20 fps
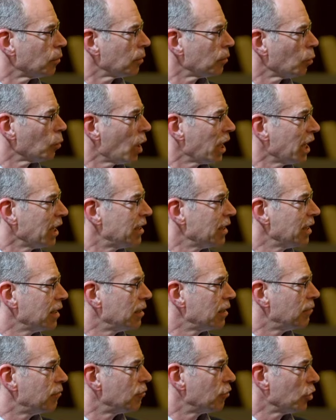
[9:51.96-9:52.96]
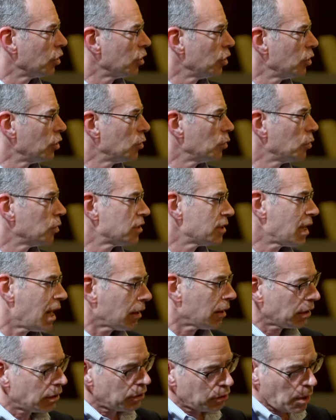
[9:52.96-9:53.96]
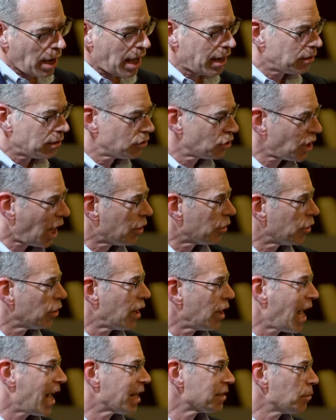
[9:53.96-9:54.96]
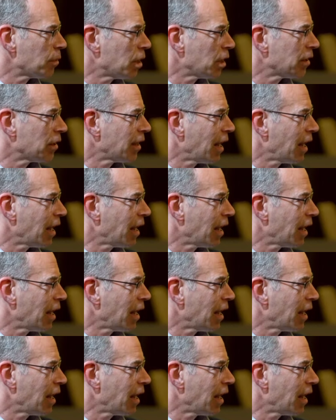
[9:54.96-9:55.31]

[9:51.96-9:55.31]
when it did for you. It's not like you had childhood asthma